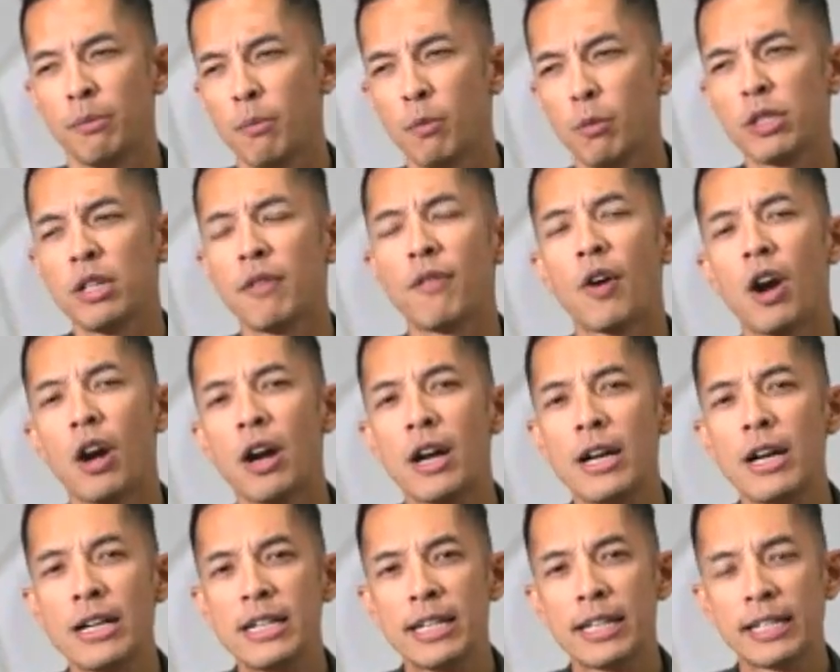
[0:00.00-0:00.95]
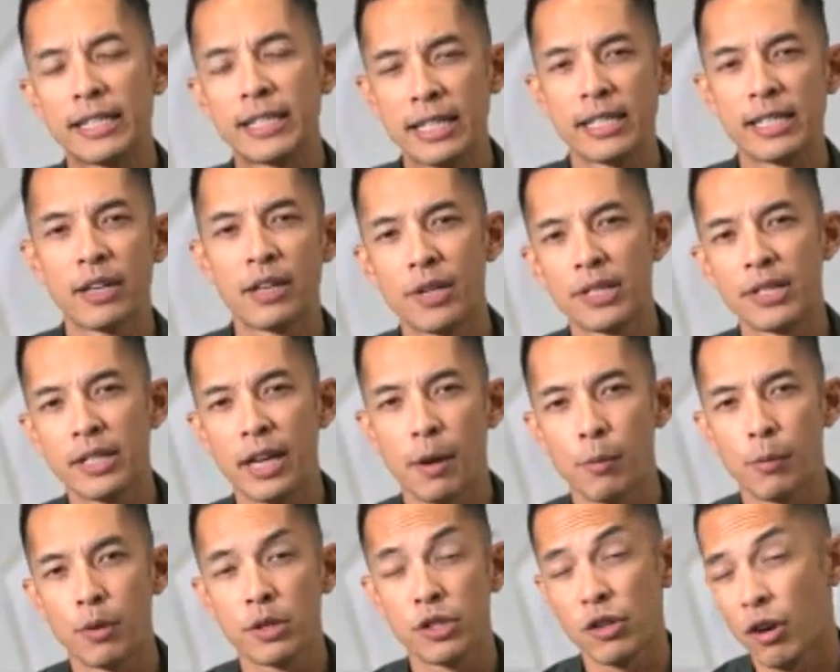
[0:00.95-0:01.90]
Most of our Z series
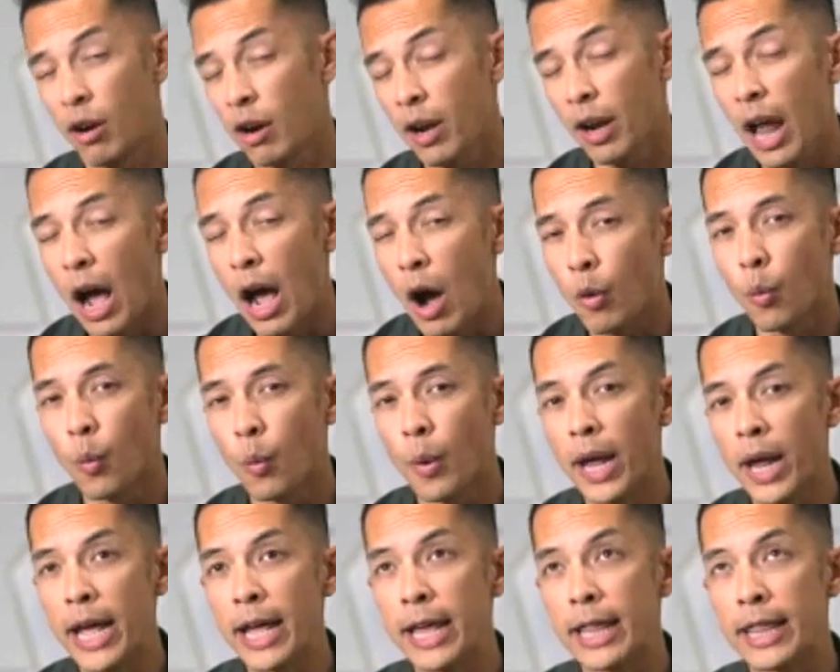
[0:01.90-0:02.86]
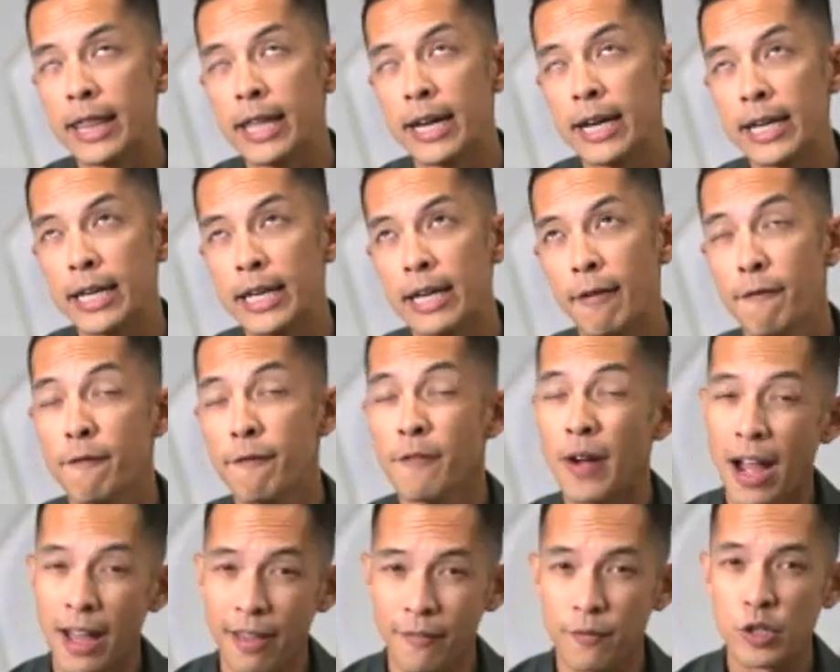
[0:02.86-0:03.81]
cameras started out with 5
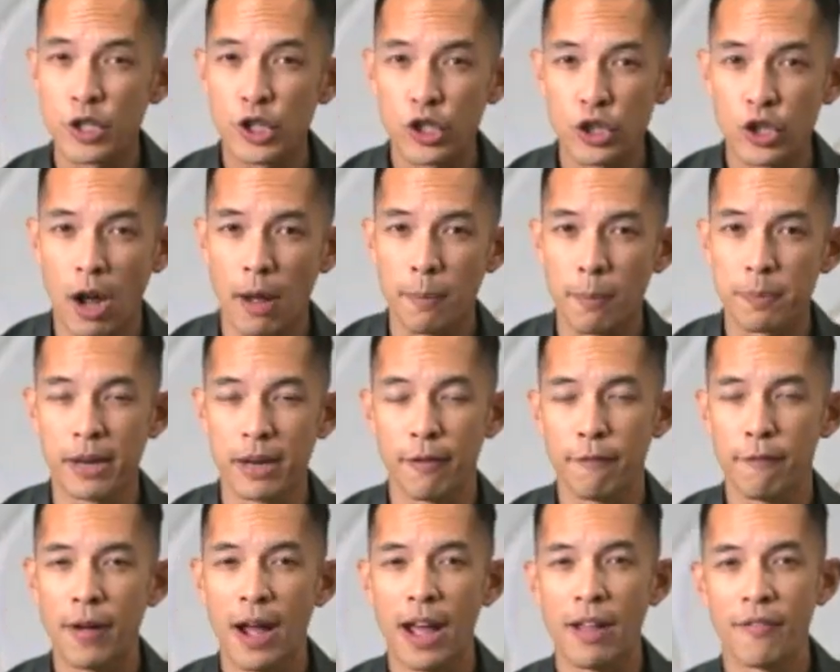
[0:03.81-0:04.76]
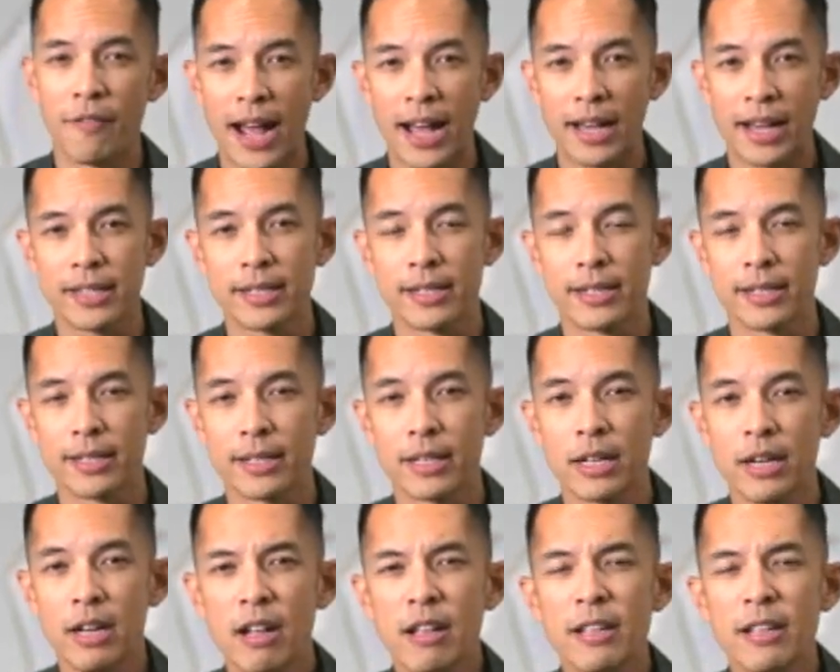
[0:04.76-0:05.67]
stops at 5 axis.